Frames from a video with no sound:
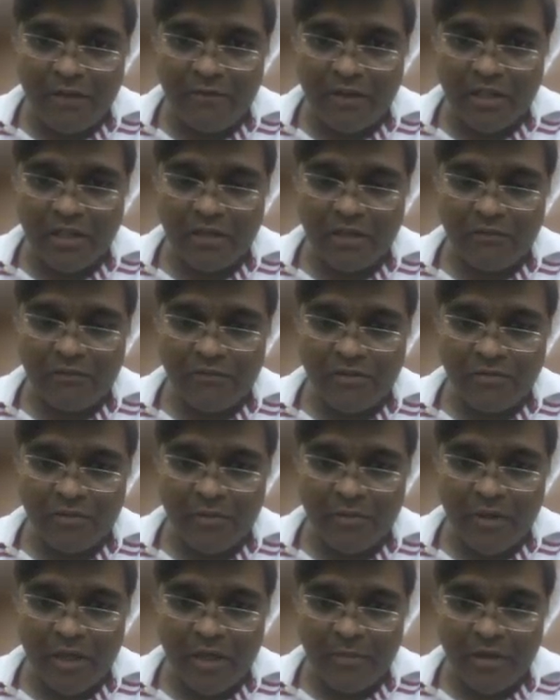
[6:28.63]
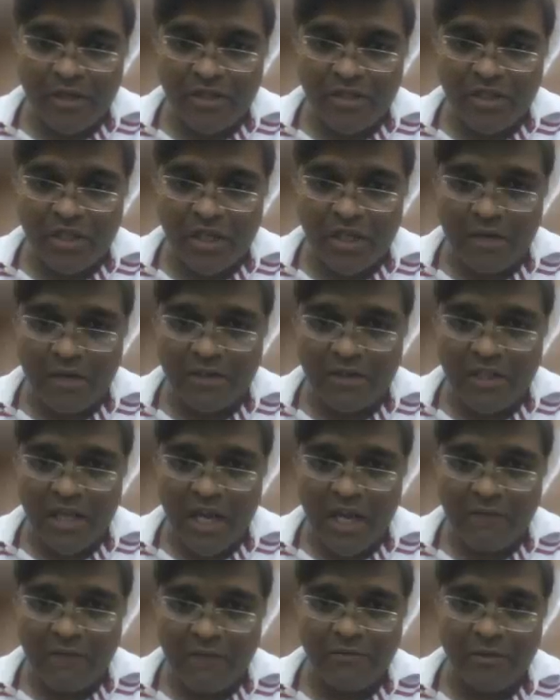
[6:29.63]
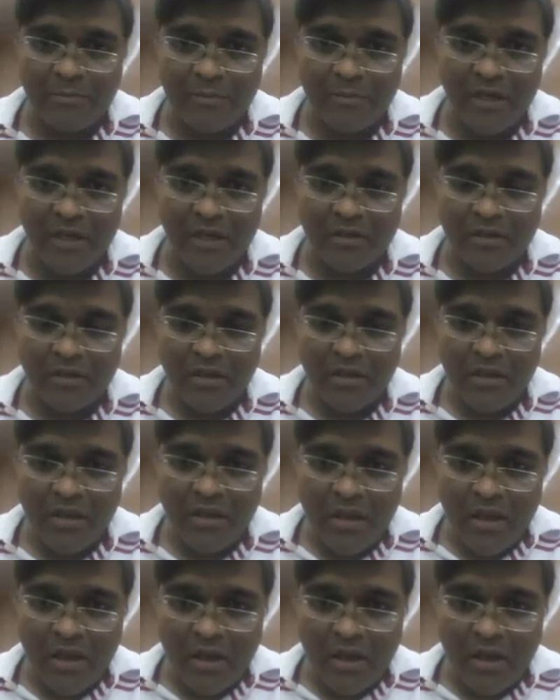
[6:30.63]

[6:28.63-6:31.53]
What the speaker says: field vector which will be emerging after the half wave plate,